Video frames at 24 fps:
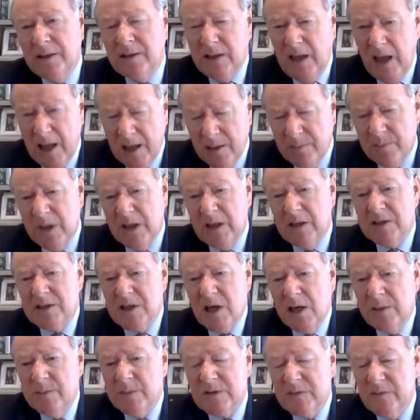that can be at
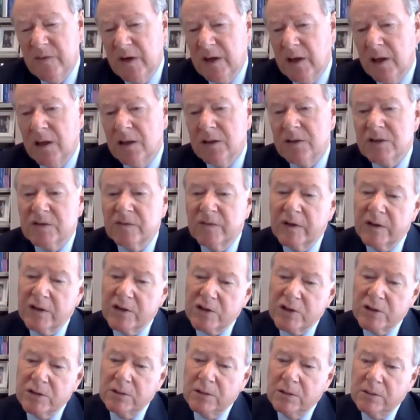times a very
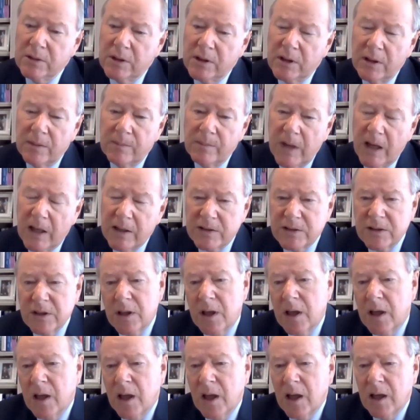controversial uh,
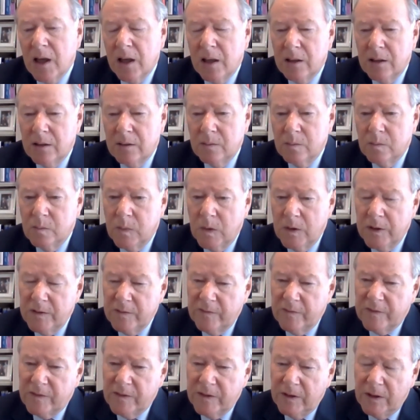matter. Uh, one
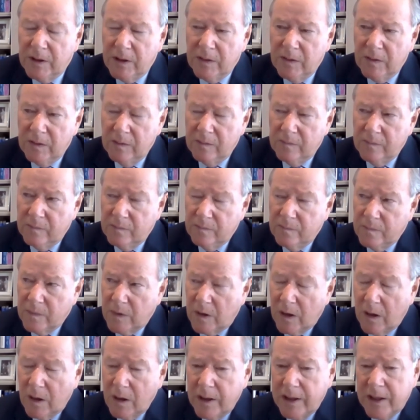of the
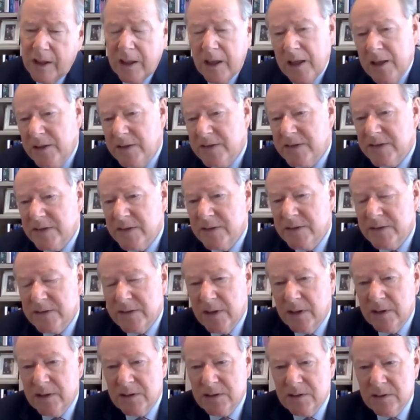early
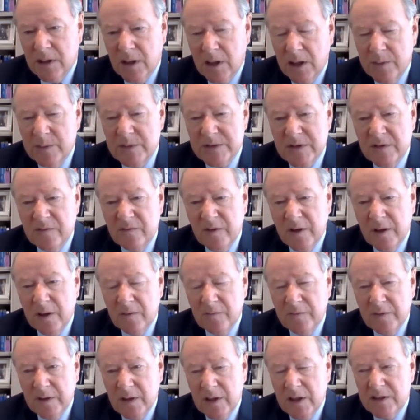cases that I was
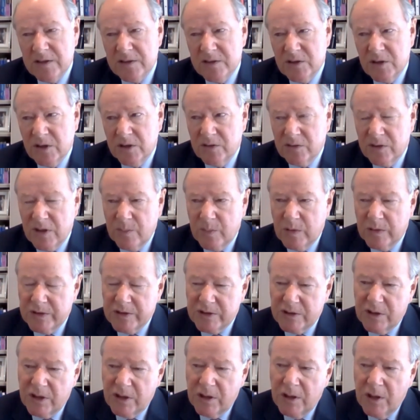involved in as judge
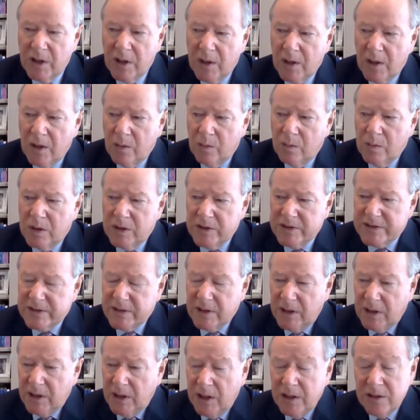rapporteur
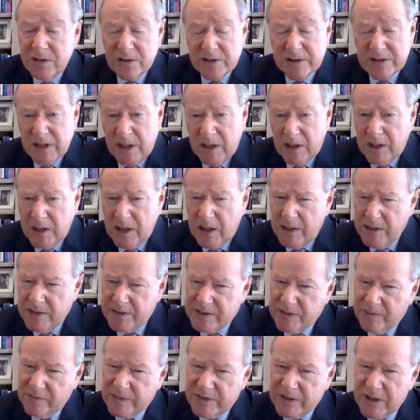was the interstate
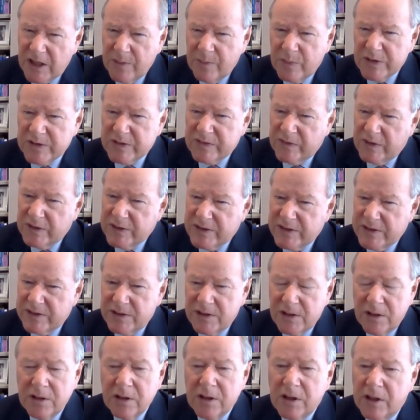case of Cyprus versus
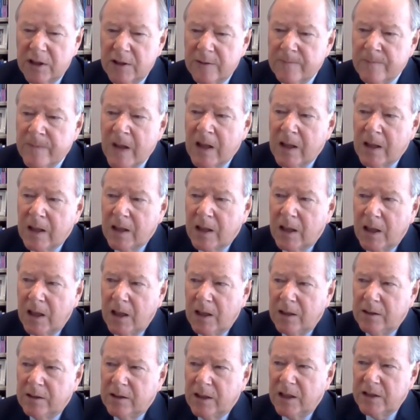Turkey,
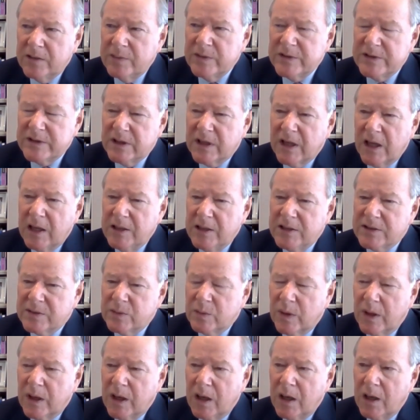and that was a
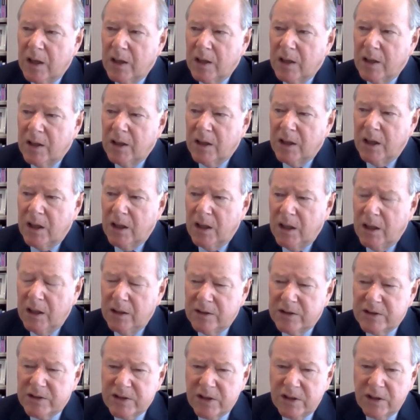case where.
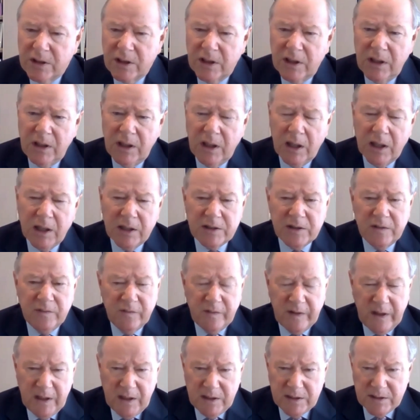Uh, Turkey had
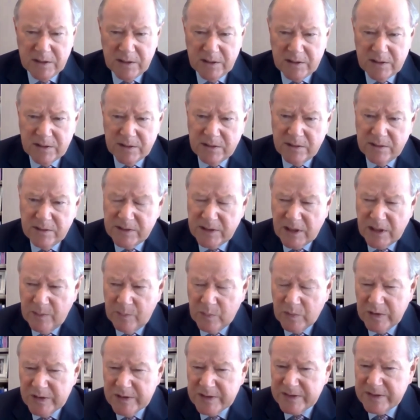invaded
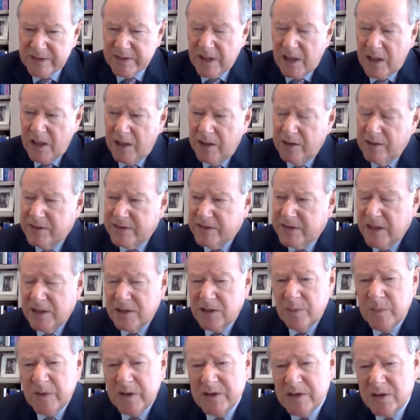Cyprus and
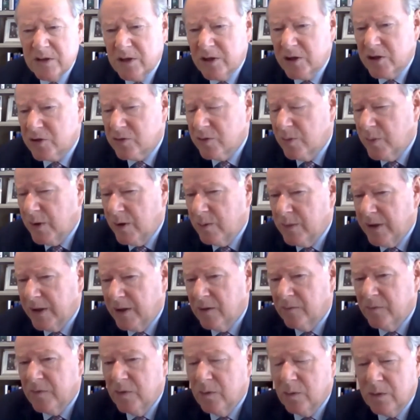set up the Turkish
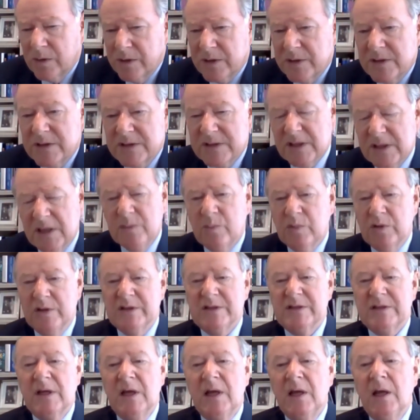Republic of Northern
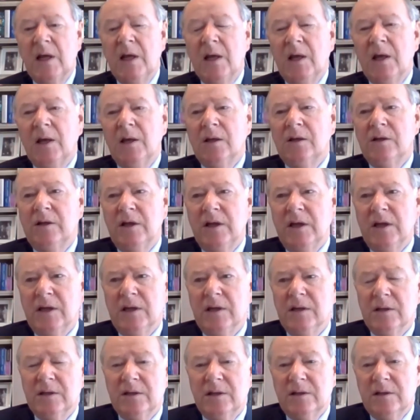Cyprus.
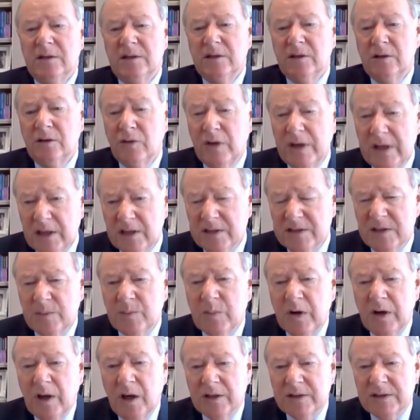The Greek
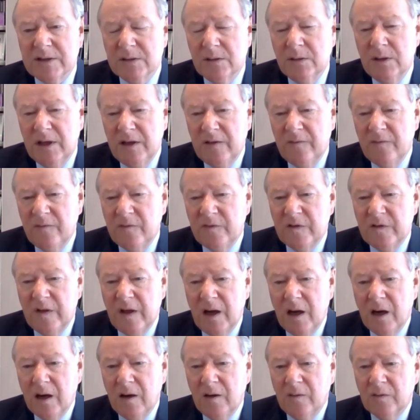Cypriots who lived
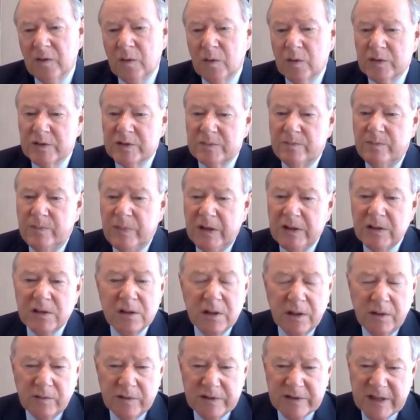there, of course,
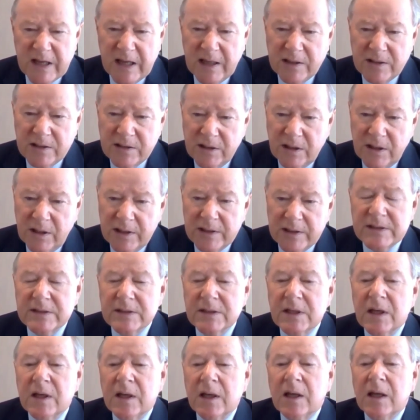bitterly resented
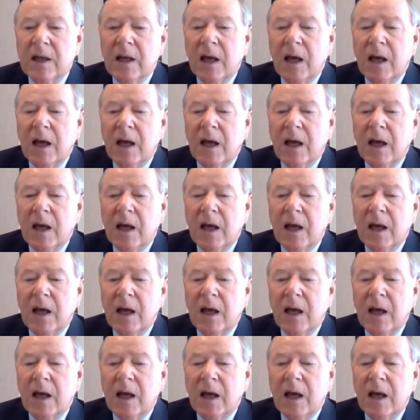this